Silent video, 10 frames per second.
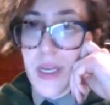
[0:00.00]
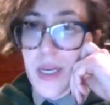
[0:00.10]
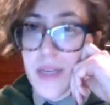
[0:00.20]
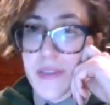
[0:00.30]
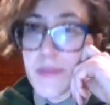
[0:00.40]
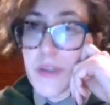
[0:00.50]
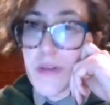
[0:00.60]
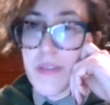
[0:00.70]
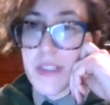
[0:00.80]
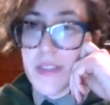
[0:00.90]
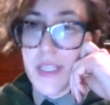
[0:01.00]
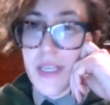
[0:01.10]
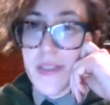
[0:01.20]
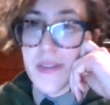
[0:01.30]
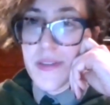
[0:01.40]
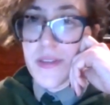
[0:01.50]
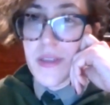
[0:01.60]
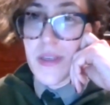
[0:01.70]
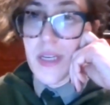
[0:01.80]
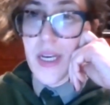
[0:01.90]
uh, some equivalencies
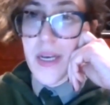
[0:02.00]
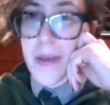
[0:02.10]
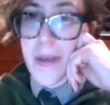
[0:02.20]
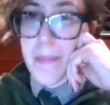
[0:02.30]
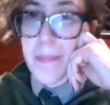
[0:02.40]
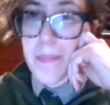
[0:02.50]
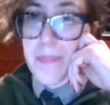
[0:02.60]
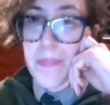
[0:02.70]
um,